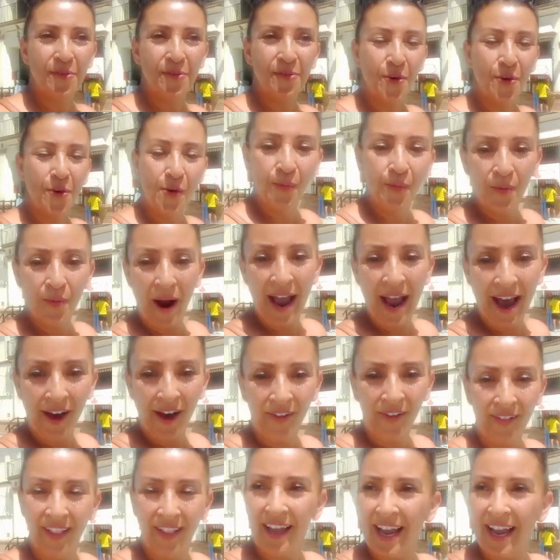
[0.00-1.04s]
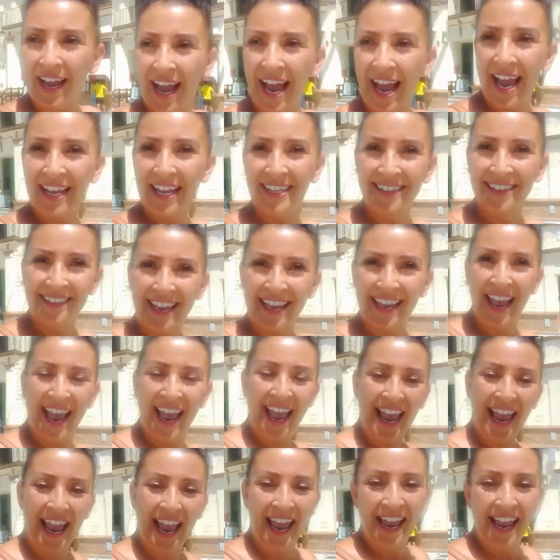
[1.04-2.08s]
you're all well and
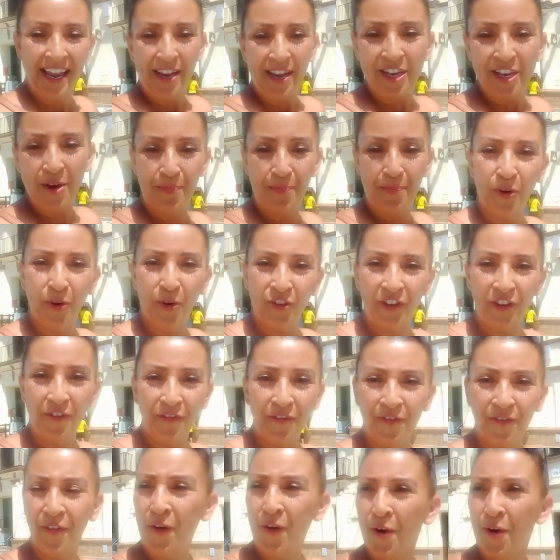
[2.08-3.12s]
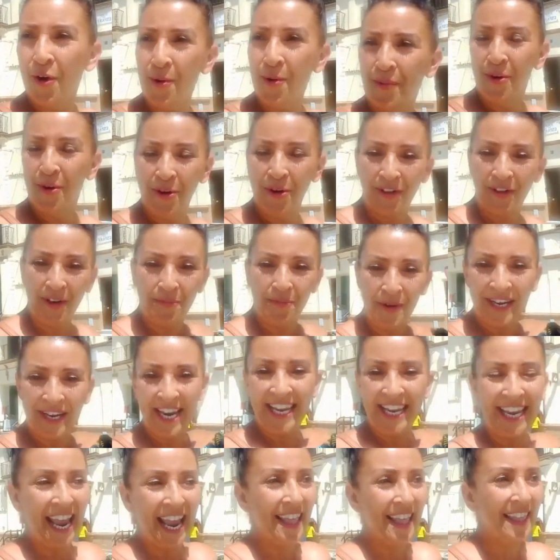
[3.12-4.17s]
uh, you're pushing forward and we
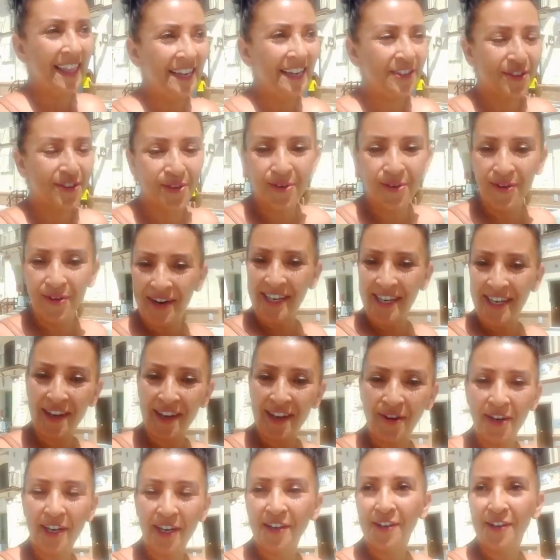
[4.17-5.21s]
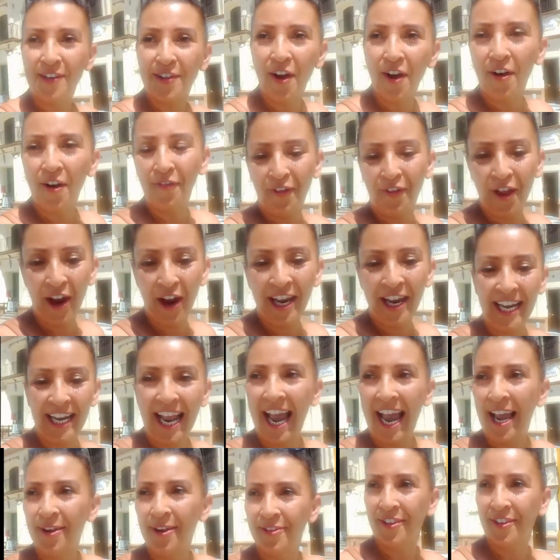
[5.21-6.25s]
can get this sorted so you can start flying
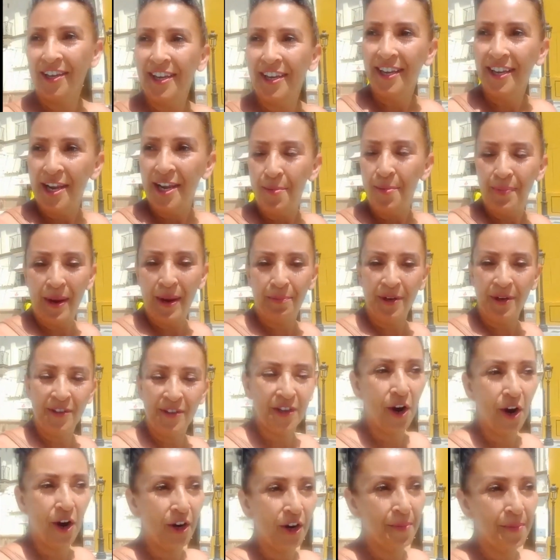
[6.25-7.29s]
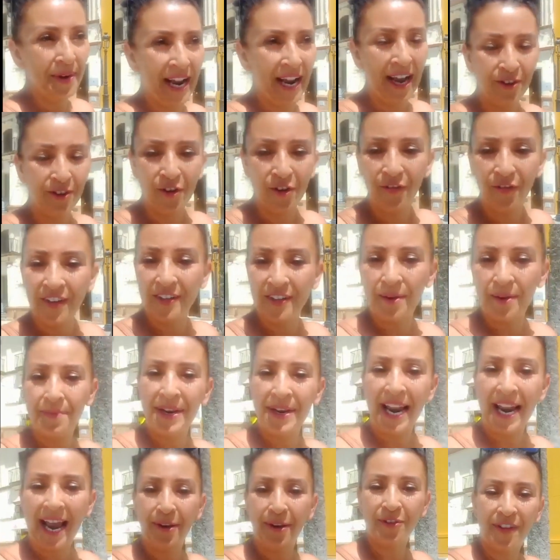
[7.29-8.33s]
out. People start coming out to visit me
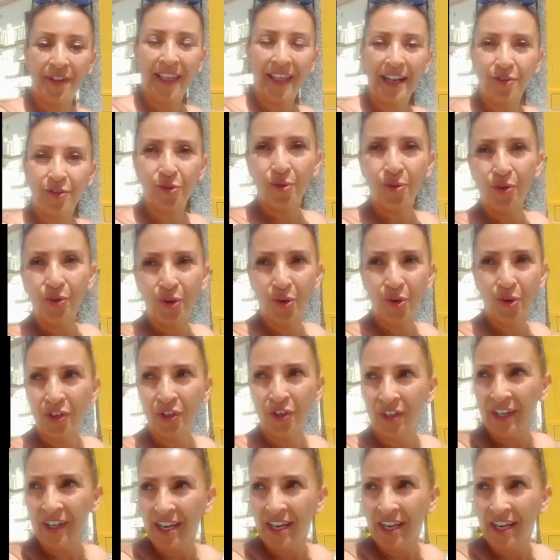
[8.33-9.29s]
now so that's all good.